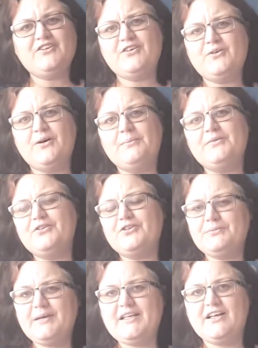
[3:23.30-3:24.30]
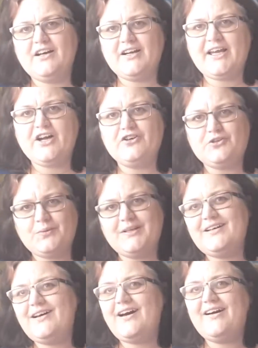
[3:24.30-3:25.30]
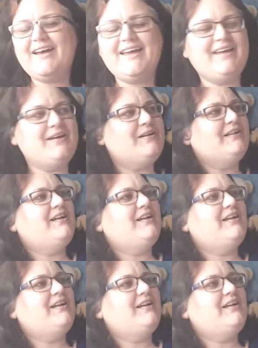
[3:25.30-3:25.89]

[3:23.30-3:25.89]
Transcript: cool, I'm on social media. Okay, I've got Twitter, I